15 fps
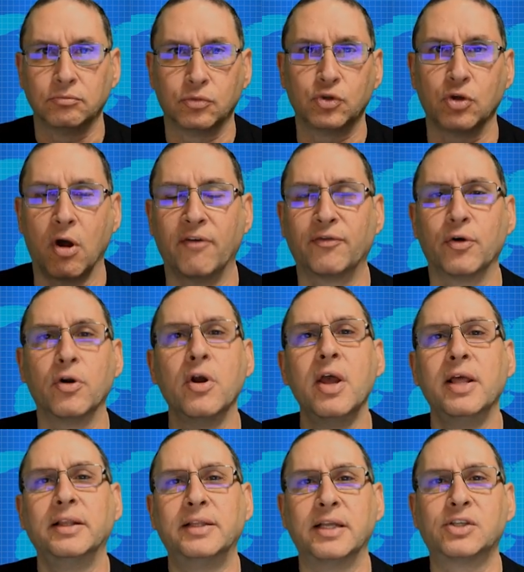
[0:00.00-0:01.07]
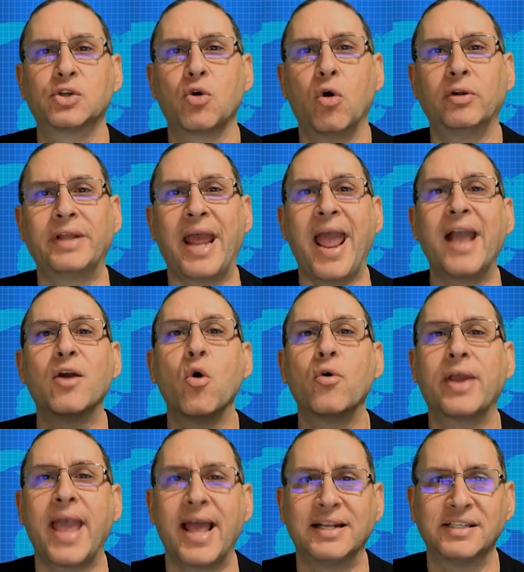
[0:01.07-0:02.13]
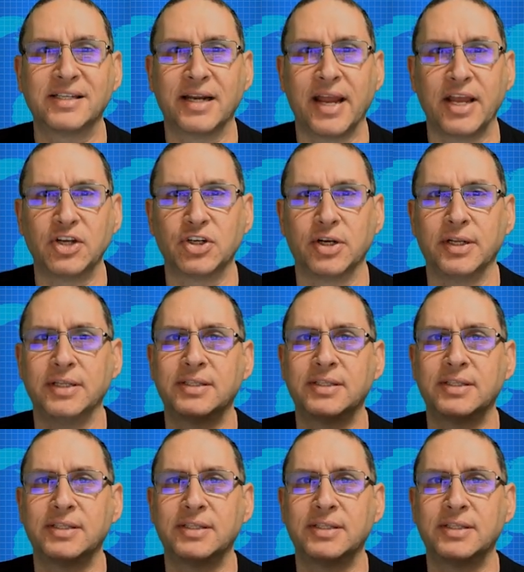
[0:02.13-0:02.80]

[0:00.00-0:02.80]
software that's called echo cancellation.